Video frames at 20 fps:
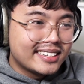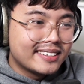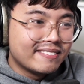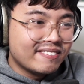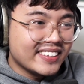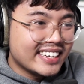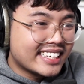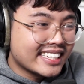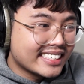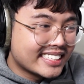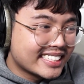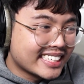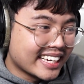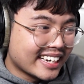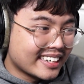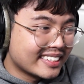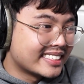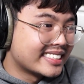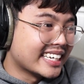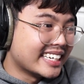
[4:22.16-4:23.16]
be
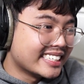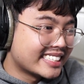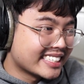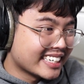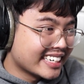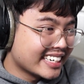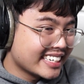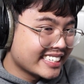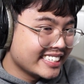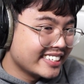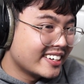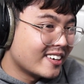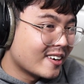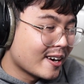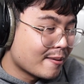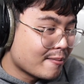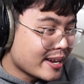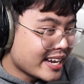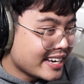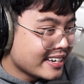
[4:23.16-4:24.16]
considered decent. You know
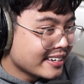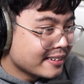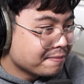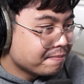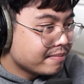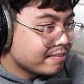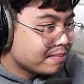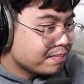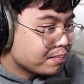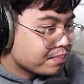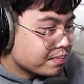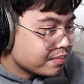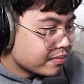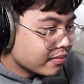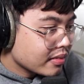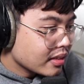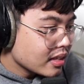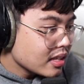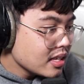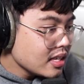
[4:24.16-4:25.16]
what I mean?
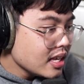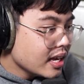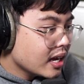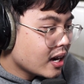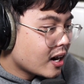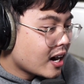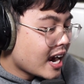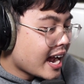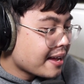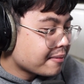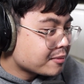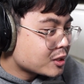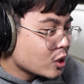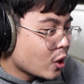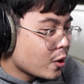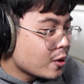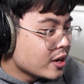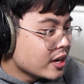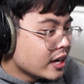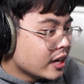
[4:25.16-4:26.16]
All right,
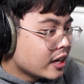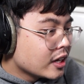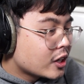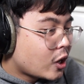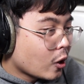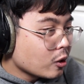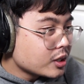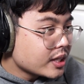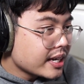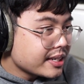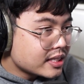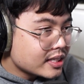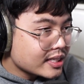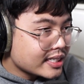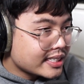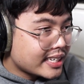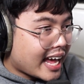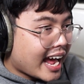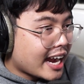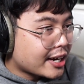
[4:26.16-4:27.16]
so Gotenks
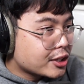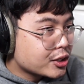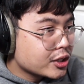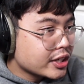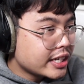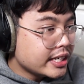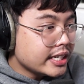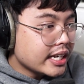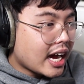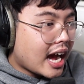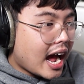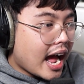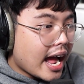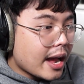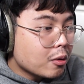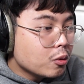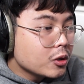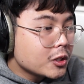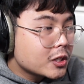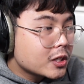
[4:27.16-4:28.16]
is actually
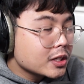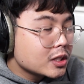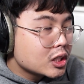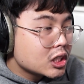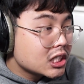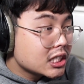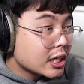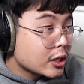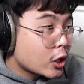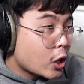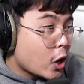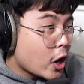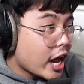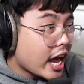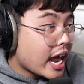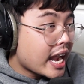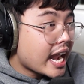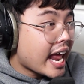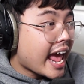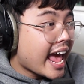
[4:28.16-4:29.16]
I would consider
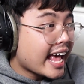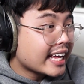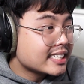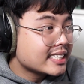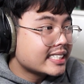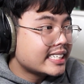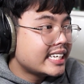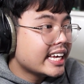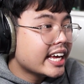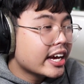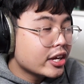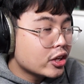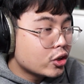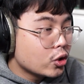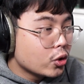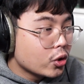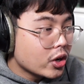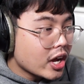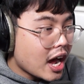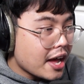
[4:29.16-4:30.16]
an S tier
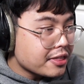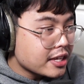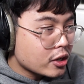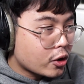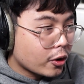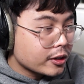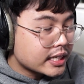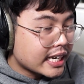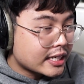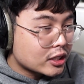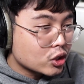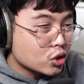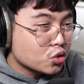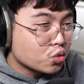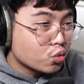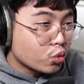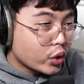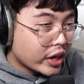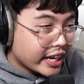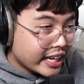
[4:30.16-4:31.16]
unit. I think Gotenks is
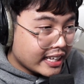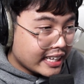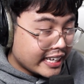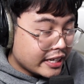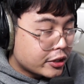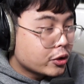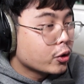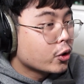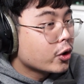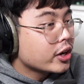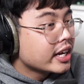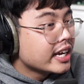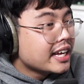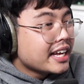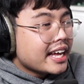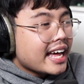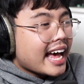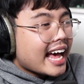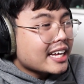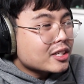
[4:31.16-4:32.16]
really good
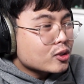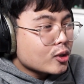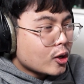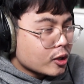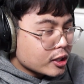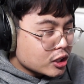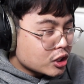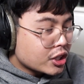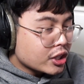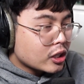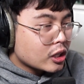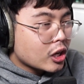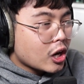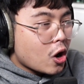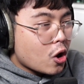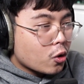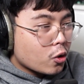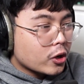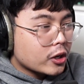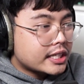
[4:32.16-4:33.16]
as long as you can
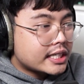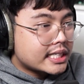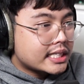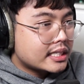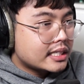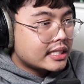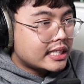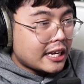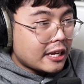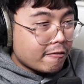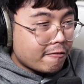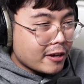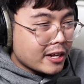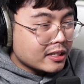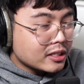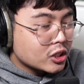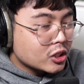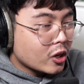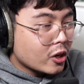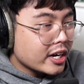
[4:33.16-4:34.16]
lower its
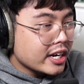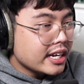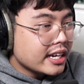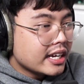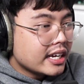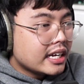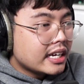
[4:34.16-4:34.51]
defense, sorry,